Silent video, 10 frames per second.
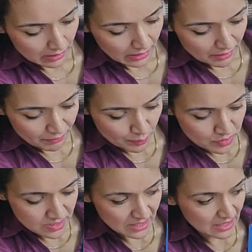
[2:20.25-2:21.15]
If you
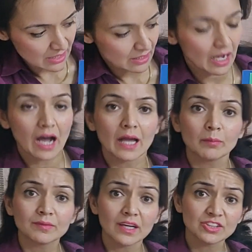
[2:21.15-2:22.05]
see, I
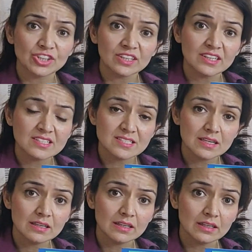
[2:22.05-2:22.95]
am touching this circuit,